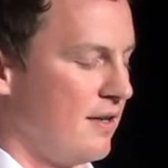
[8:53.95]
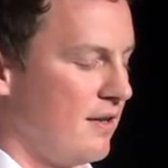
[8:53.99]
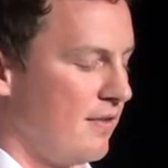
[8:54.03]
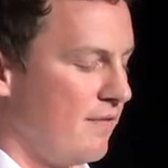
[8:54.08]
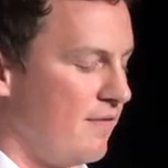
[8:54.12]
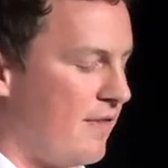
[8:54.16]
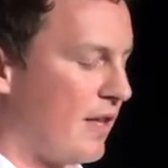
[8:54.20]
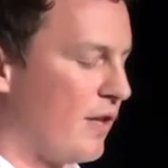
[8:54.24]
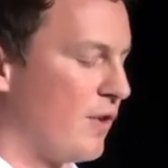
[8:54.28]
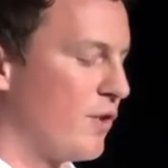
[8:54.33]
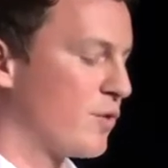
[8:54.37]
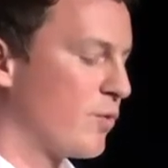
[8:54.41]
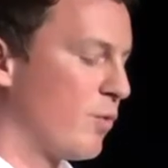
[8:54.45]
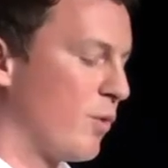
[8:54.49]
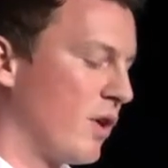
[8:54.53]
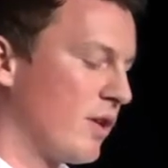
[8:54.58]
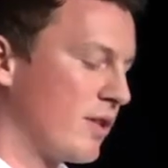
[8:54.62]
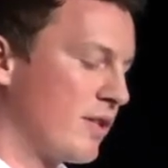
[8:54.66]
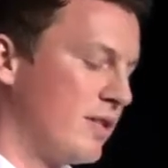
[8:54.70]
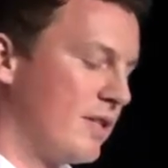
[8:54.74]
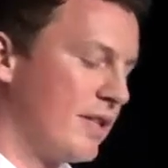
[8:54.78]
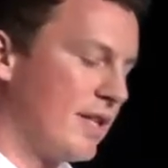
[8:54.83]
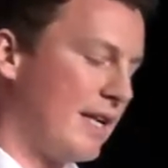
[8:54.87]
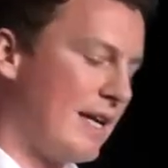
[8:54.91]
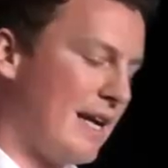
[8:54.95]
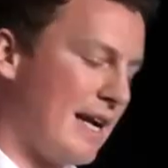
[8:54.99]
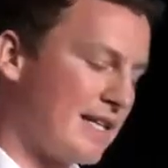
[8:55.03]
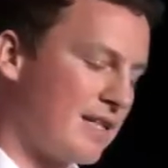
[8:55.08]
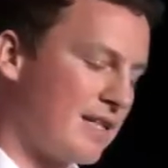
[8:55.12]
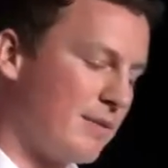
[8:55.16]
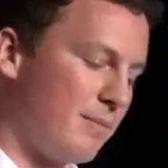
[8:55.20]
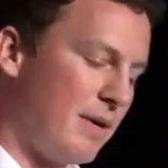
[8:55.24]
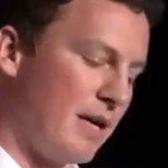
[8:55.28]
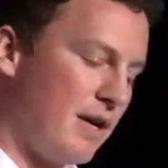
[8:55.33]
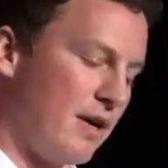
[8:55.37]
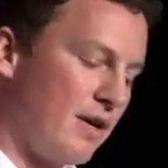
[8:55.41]
Fellows worked to connect
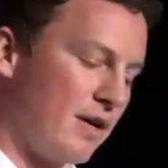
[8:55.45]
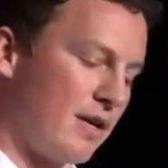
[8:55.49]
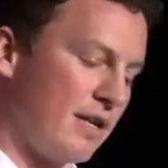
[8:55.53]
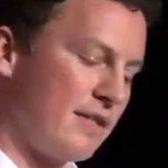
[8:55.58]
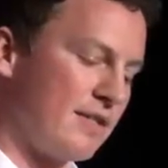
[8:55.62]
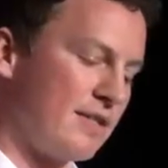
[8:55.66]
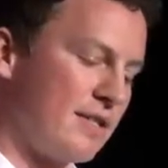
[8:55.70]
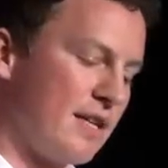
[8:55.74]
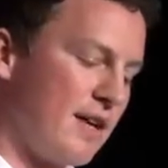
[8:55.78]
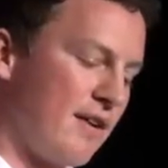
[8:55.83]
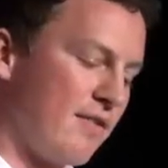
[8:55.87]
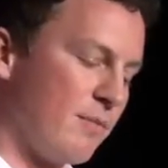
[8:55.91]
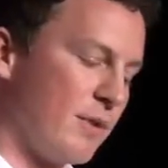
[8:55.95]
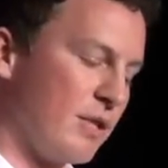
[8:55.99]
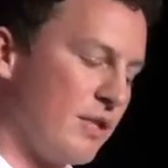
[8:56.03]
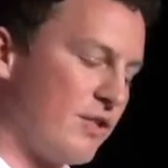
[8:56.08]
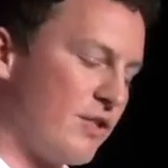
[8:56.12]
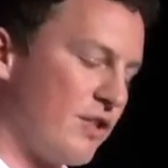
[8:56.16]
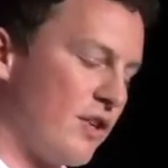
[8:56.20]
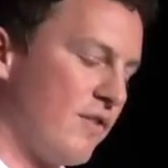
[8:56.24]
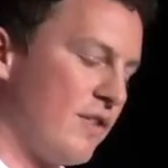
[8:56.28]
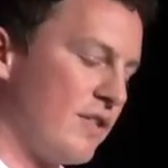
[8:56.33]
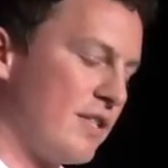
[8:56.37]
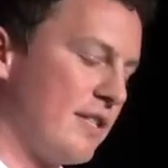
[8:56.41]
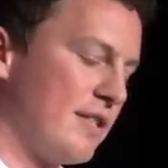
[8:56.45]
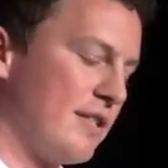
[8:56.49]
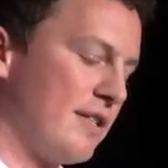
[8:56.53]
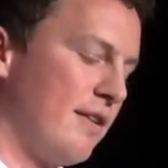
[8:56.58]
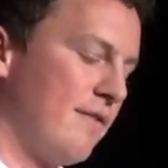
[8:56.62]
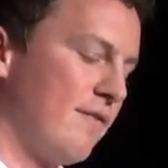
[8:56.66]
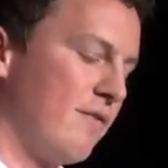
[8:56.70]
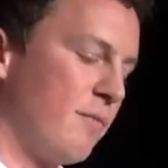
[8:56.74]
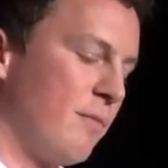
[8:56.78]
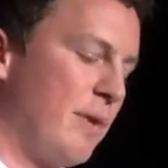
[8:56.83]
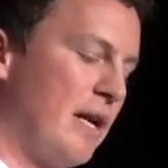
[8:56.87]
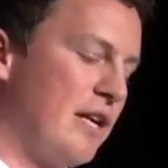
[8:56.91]
Americans to government services and
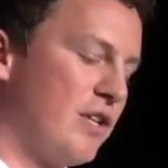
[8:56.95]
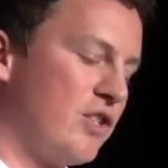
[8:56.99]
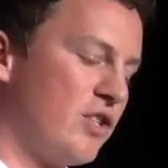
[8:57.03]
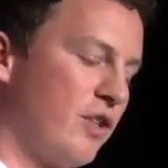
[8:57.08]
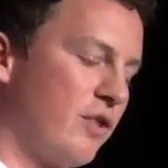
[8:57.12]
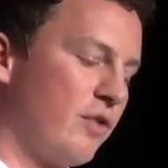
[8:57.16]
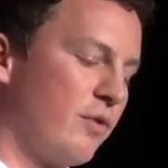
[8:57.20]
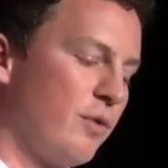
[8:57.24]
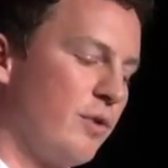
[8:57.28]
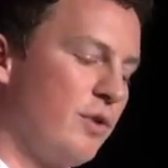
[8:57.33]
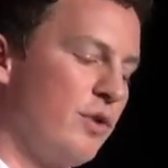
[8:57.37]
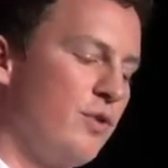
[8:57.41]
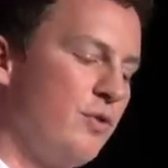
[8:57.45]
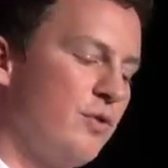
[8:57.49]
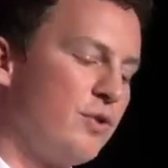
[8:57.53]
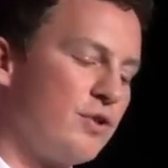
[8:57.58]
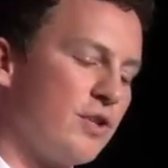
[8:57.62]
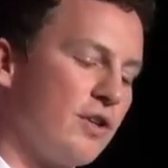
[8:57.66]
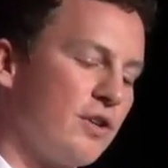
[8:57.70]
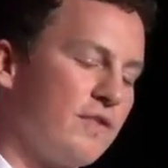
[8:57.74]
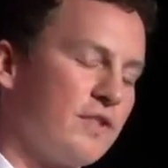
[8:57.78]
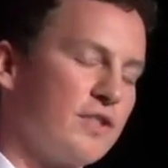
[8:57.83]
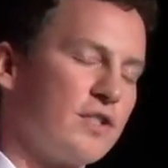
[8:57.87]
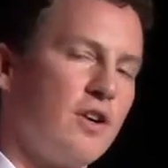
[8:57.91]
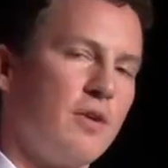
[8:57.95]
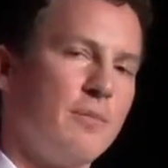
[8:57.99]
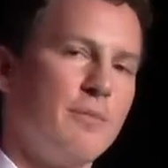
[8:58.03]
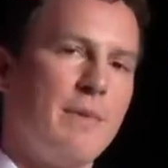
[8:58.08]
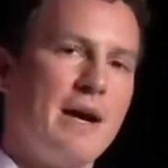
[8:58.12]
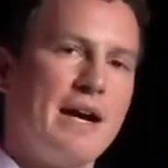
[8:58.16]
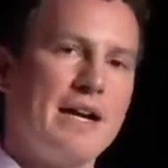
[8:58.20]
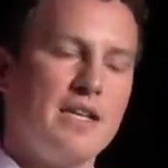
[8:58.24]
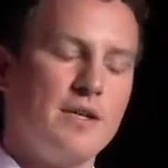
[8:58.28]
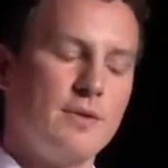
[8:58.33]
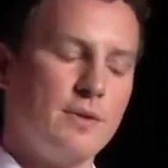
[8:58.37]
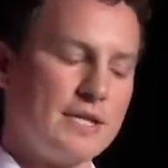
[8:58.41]
information through a new service called
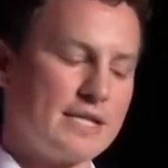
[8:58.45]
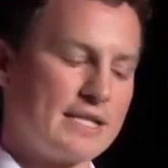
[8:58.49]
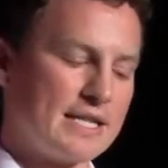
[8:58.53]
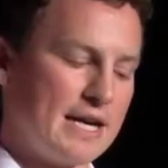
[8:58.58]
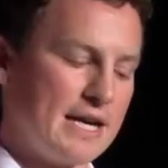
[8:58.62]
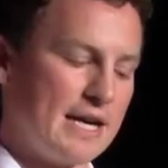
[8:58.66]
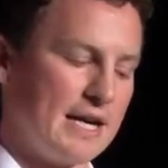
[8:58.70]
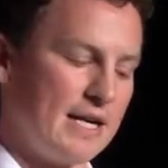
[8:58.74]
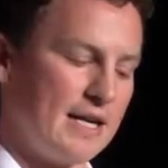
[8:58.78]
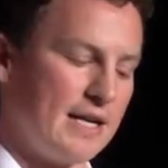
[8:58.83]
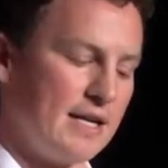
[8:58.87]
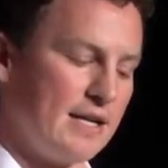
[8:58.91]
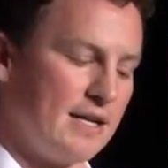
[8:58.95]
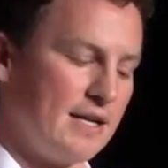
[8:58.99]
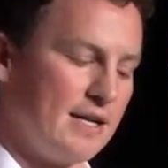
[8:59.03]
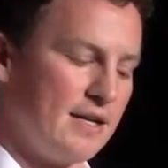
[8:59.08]
MyUSA,